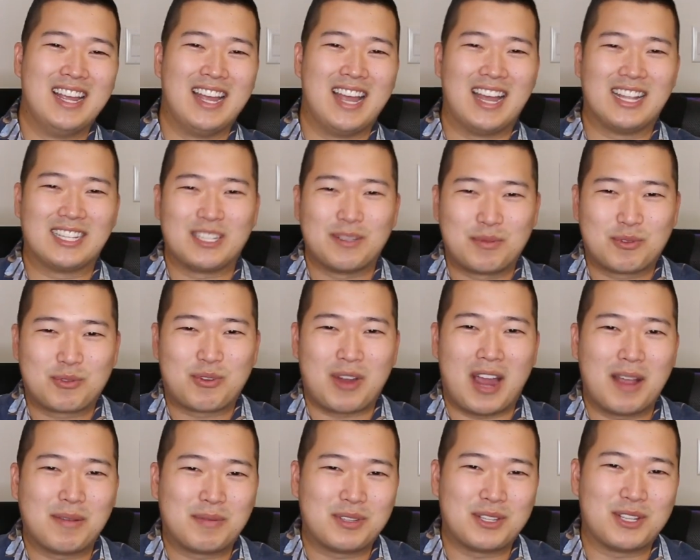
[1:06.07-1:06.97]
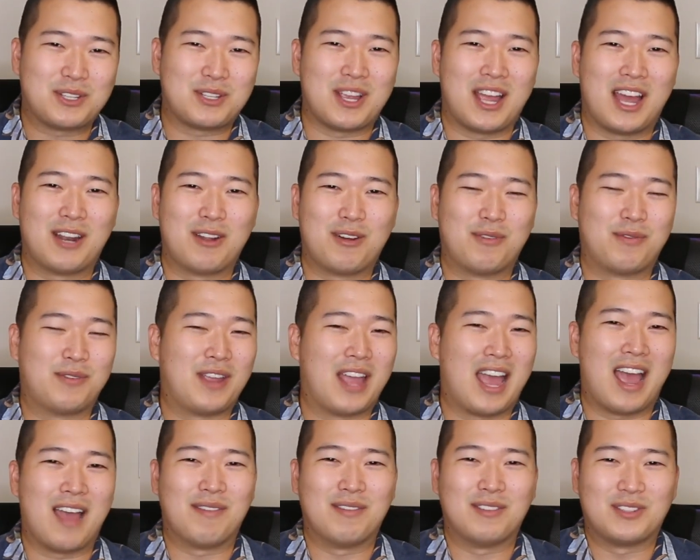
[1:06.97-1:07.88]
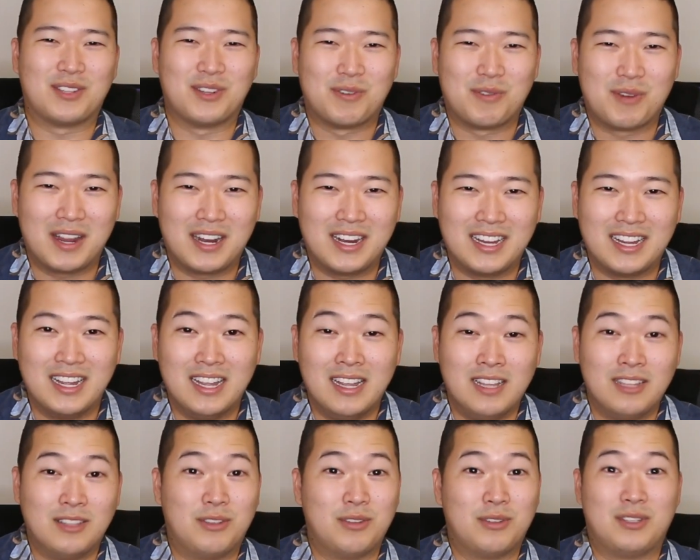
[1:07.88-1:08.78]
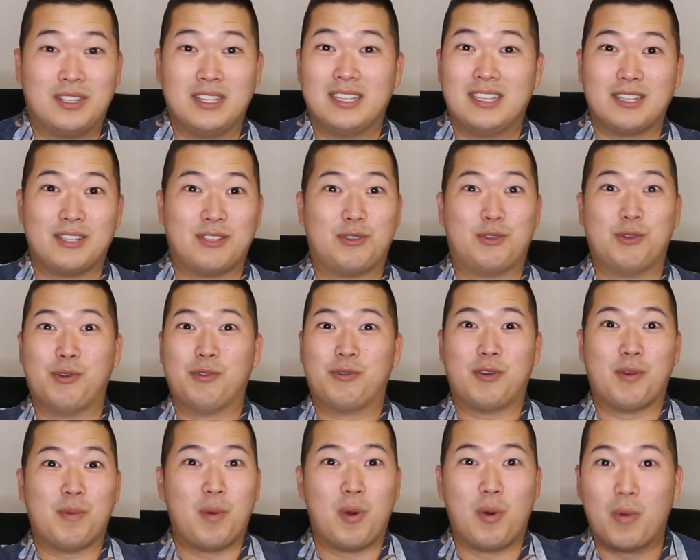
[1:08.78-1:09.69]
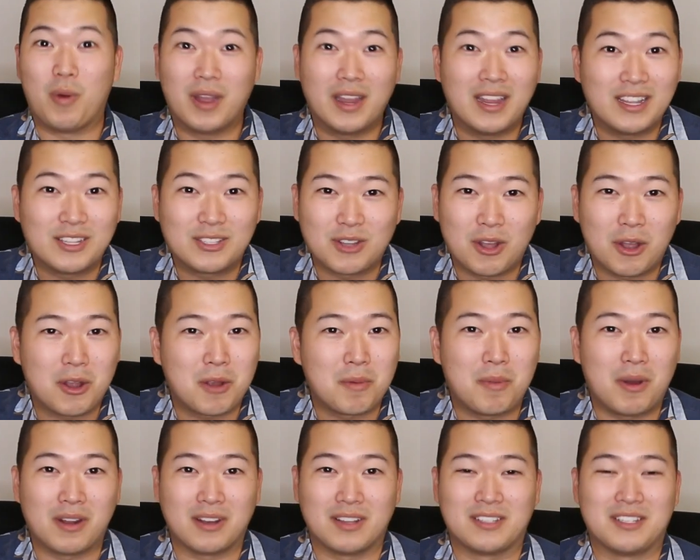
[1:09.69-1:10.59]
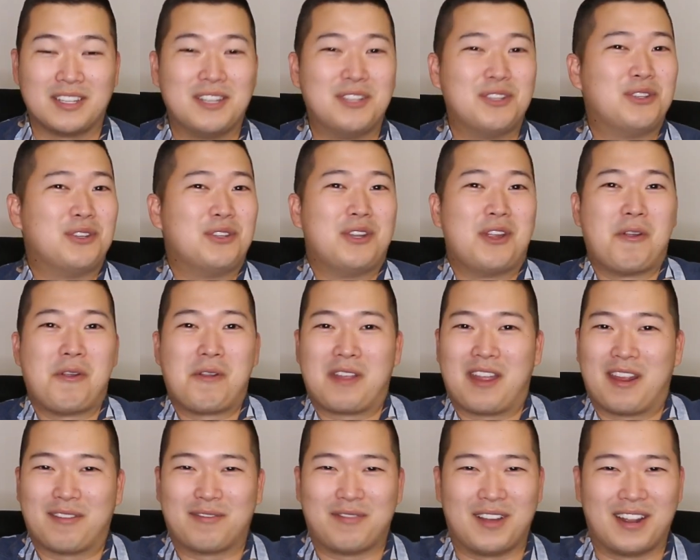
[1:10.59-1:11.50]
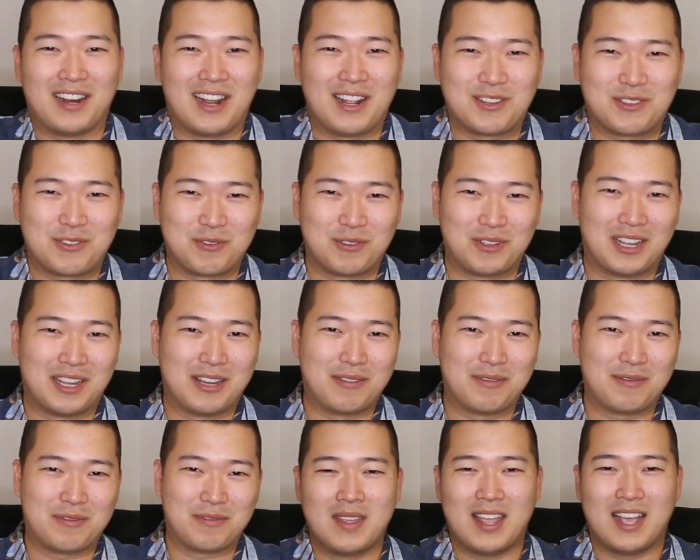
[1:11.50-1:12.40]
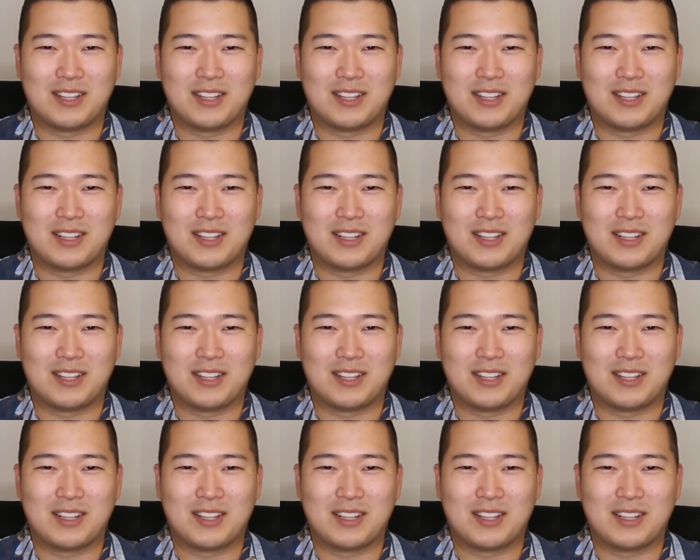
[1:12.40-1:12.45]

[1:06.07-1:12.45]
and subscribe to the channel if you haven't already to see this dude from Hawaii talk about his engineering and financial life.